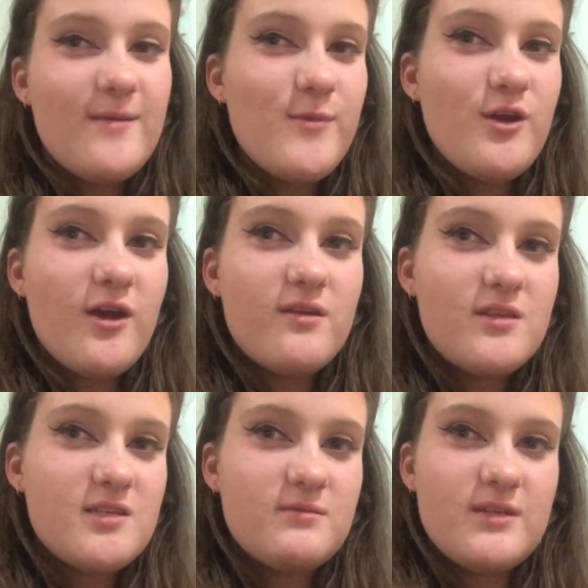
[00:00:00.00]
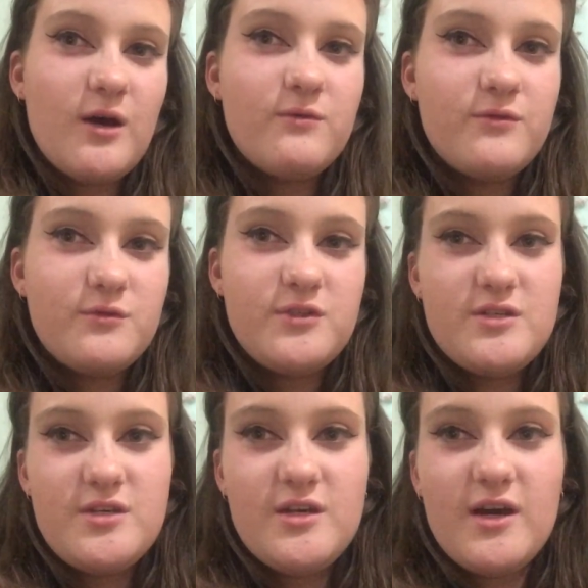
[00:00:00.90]
Let me know if this was helpful
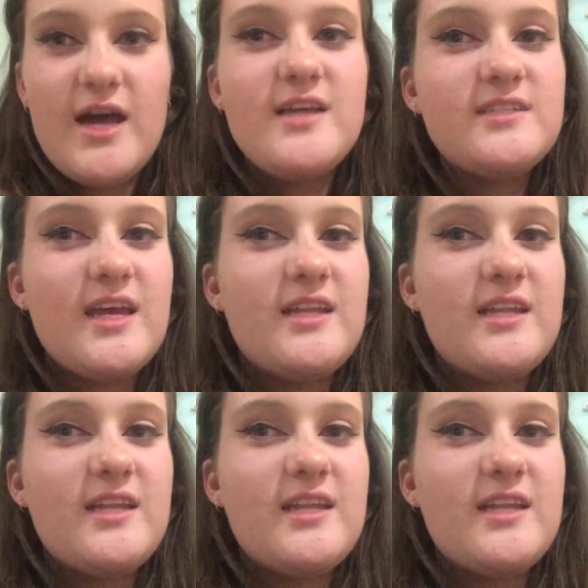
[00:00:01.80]
to you guys,